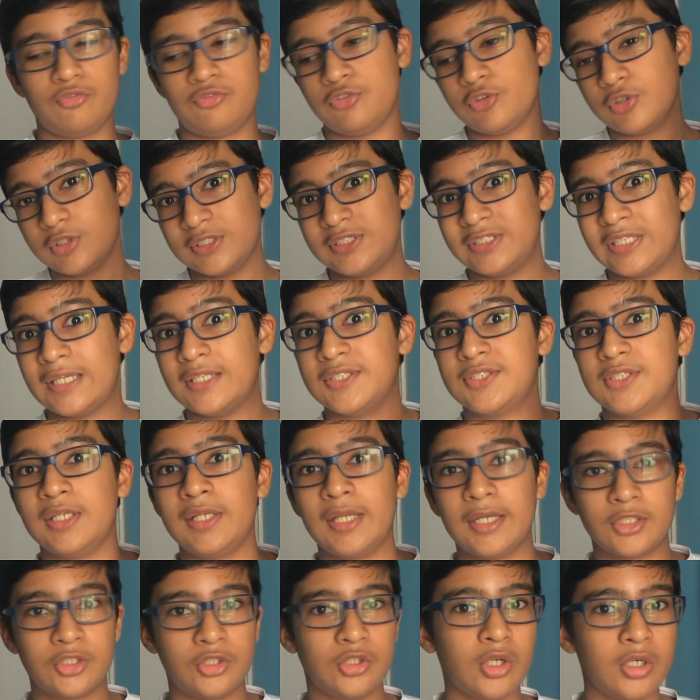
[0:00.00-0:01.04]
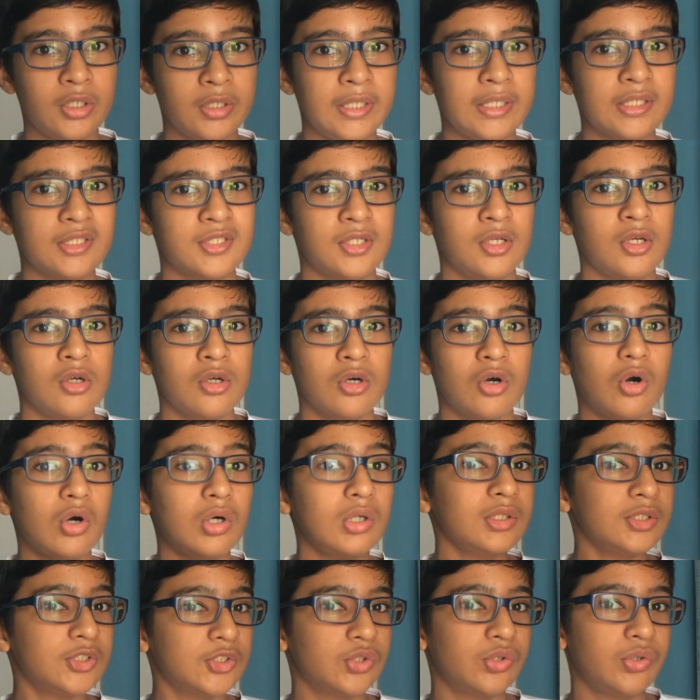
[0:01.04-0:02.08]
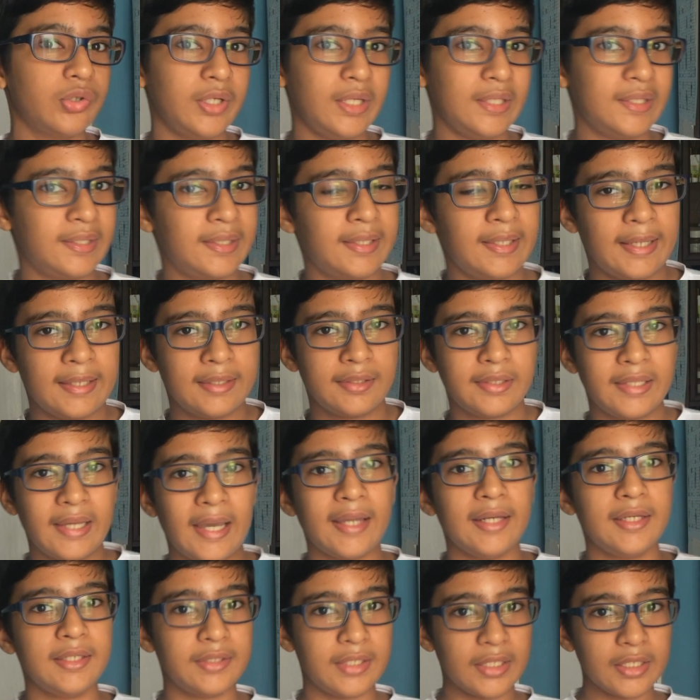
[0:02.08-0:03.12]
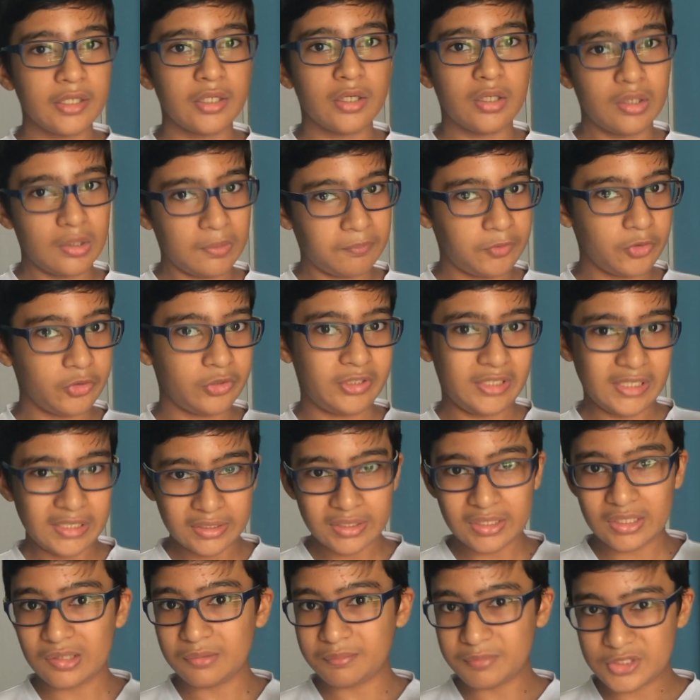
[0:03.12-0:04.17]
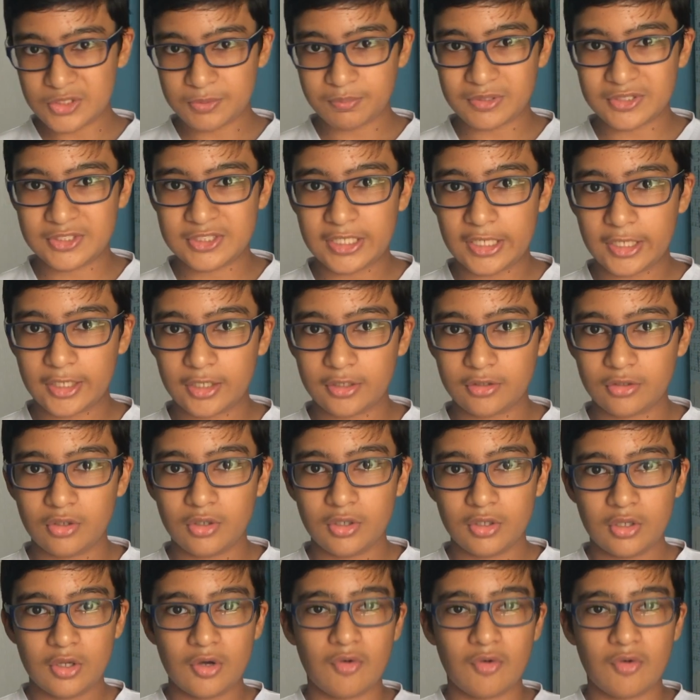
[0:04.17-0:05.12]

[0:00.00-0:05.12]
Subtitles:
full-size electronics. Also it can carry data up to 10 gigabits per second,